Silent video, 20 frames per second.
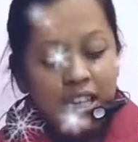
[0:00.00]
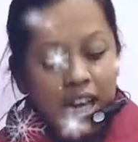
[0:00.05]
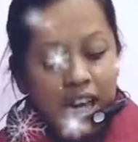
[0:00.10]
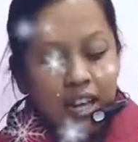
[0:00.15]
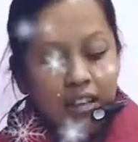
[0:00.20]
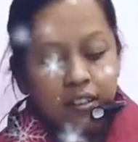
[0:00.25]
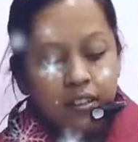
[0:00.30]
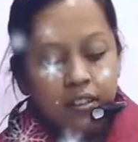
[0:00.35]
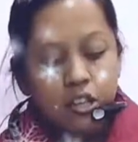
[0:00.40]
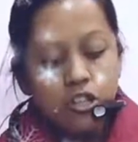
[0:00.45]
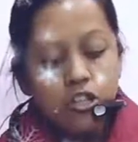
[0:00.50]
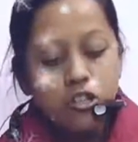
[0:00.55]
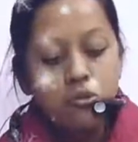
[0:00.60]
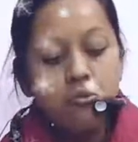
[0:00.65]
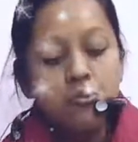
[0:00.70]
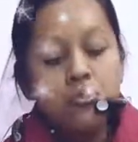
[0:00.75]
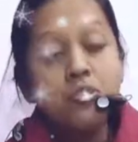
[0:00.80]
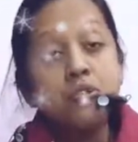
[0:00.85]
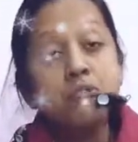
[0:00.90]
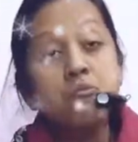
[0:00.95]
Candida
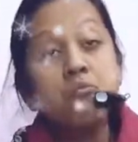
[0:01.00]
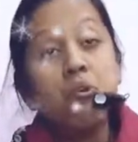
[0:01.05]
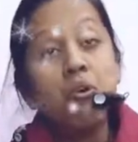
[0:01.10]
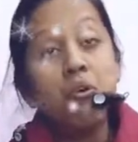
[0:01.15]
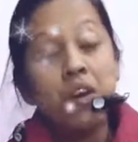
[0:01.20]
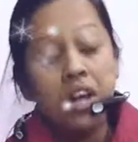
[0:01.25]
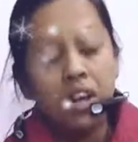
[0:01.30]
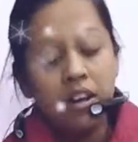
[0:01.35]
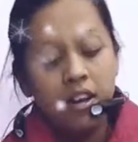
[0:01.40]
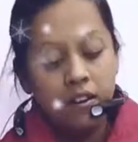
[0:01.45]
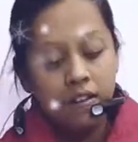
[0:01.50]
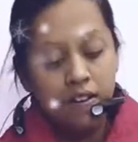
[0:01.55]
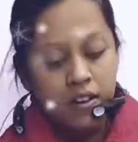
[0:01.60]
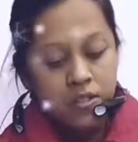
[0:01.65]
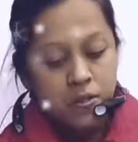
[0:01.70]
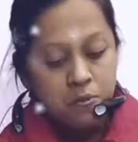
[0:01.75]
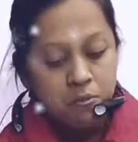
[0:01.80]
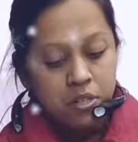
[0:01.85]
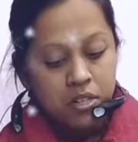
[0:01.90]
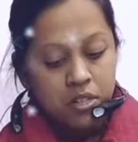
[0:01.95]
chooses Morel, her
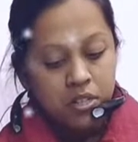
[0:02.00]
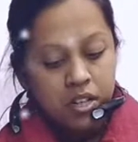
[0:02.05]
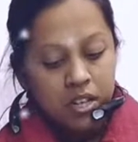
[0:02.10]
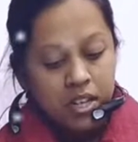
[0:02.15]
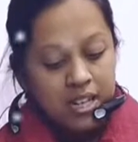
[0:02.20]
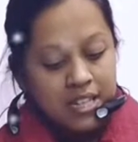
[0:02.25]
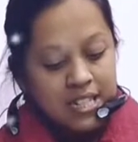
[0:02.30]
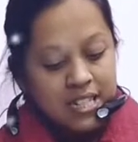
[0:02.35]
husband,